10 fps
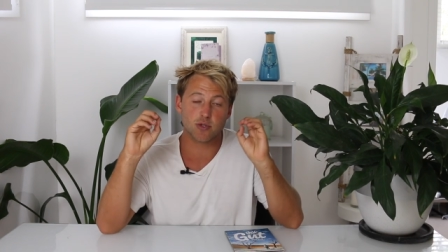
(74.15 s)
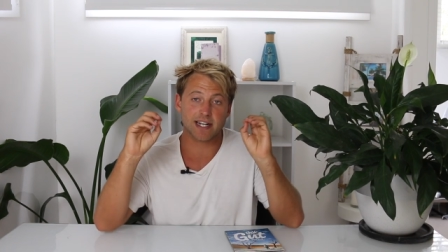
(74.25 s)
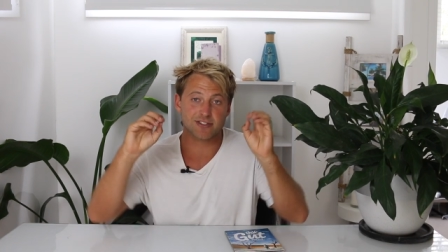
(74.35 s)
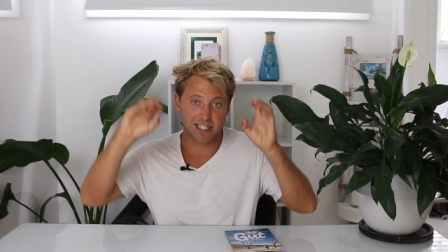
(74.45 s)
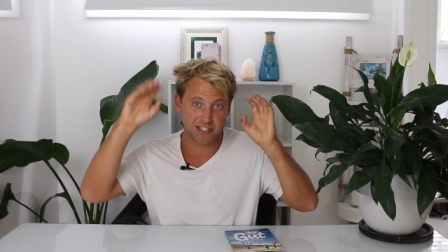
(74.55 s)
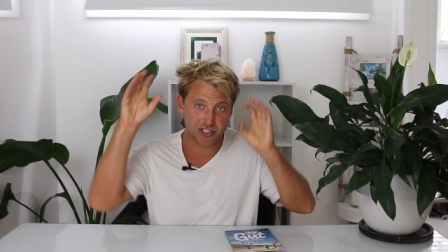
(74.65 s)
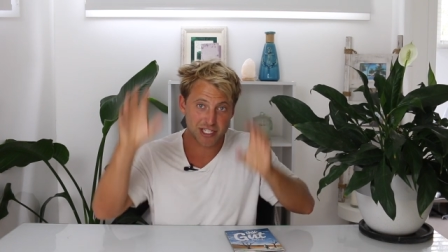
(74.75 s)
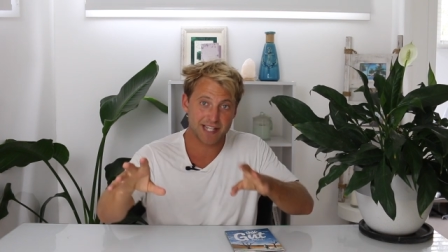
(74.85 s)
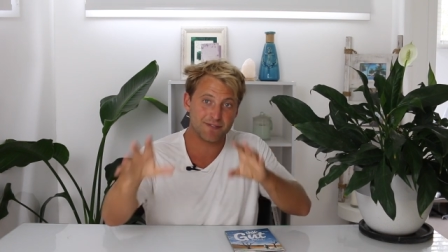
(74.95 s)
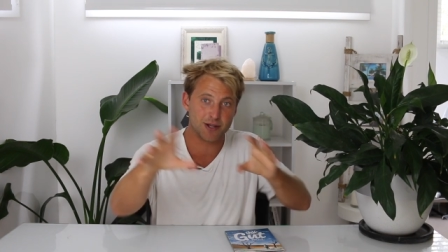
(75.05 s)
to actually
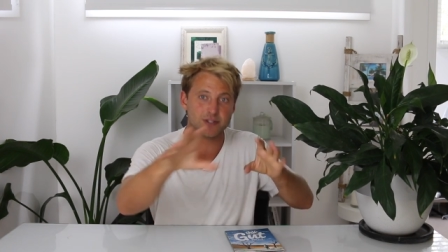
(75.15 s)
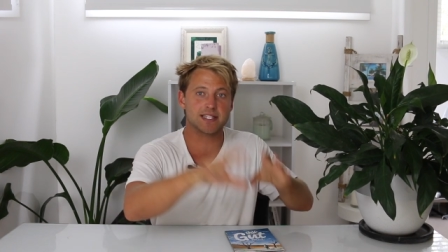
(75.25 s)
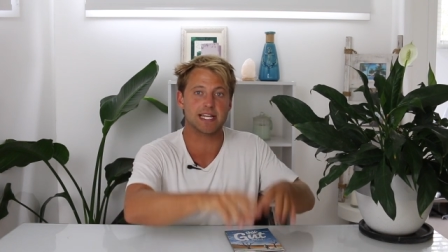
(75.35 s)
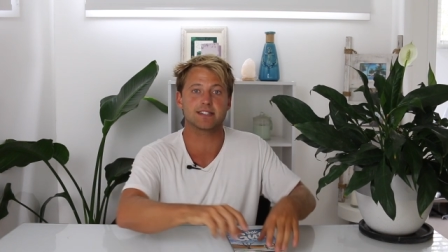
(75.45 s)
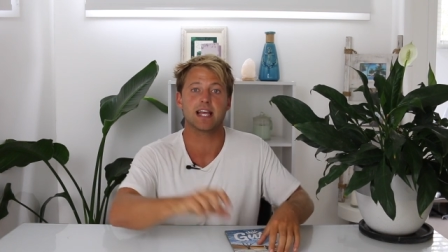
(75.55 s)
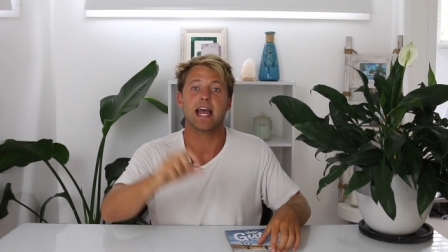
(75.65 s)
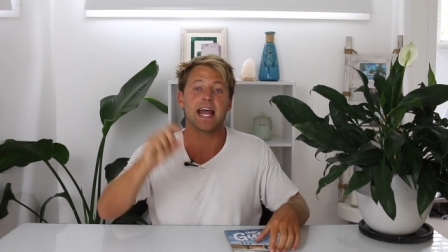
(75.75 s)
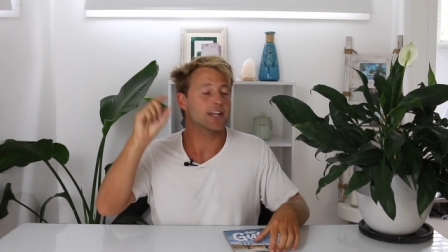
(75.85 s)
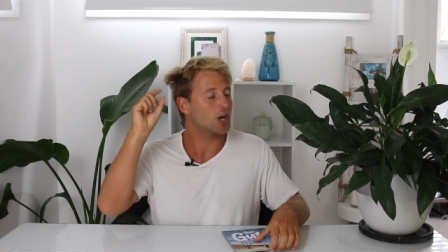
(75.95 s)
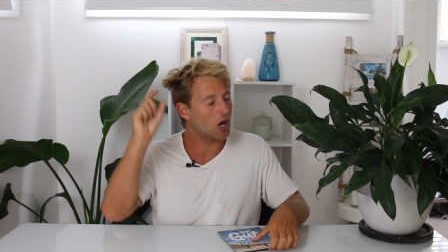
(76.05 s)
achieve those things
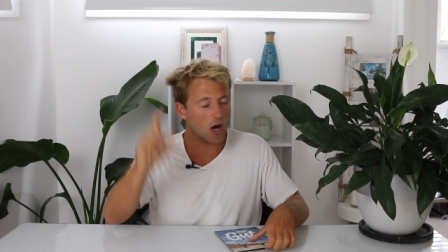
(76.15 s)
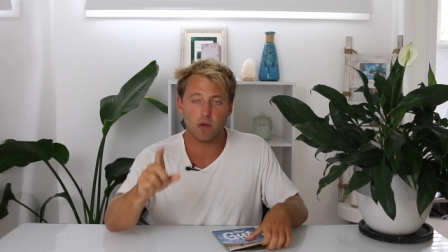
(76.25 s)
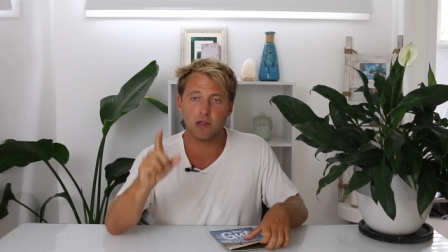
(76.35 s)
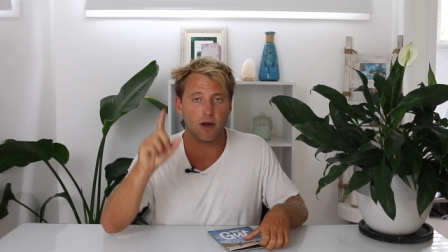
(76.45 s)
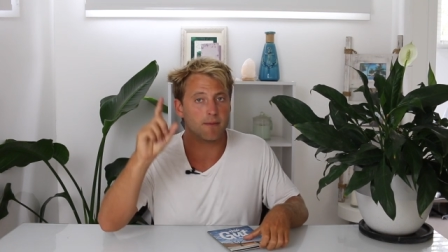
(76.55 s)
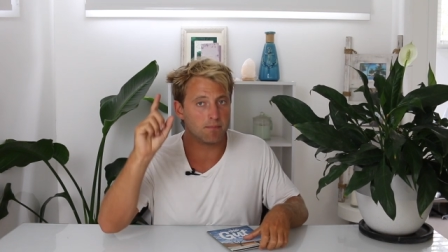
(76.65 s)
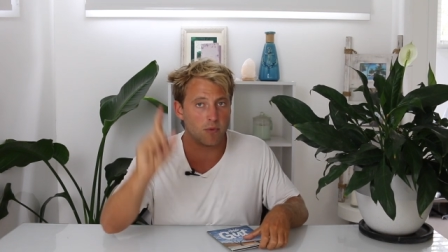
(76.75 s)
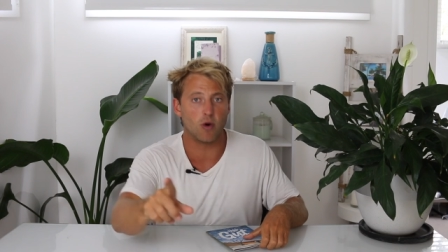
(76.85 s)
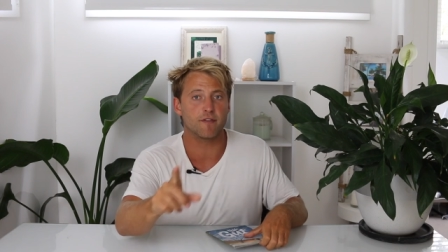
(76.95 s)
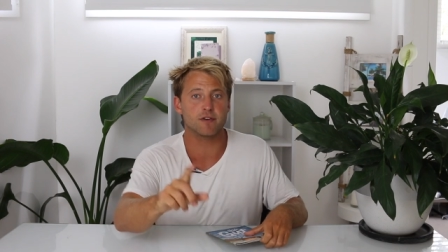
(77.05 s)
and a whole lot more.